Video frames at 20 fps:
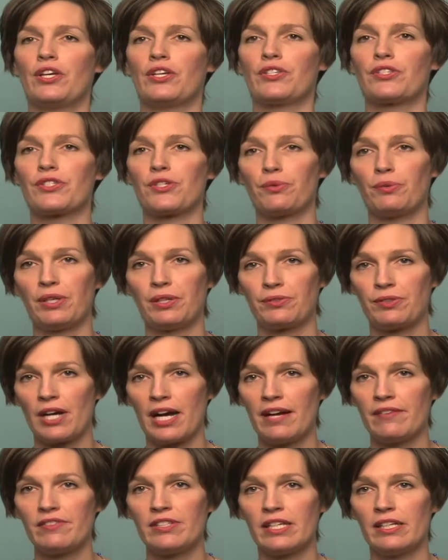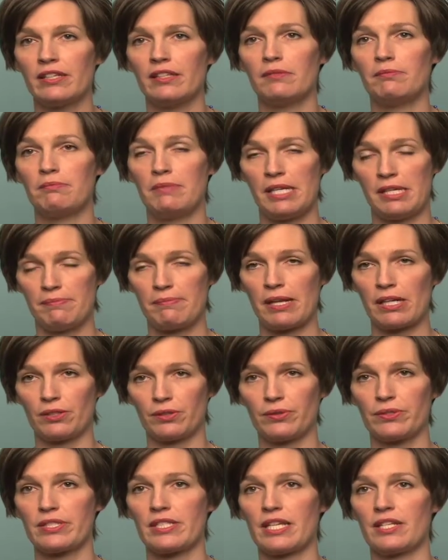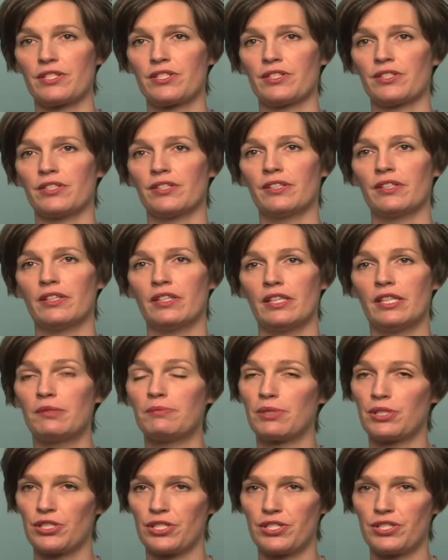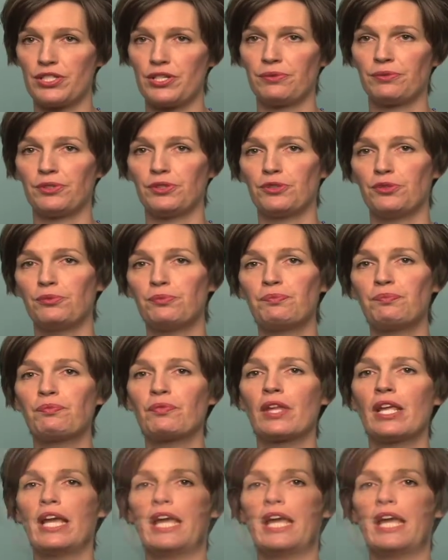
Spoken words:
So we arrived at Maine Medical Center, the emergency room.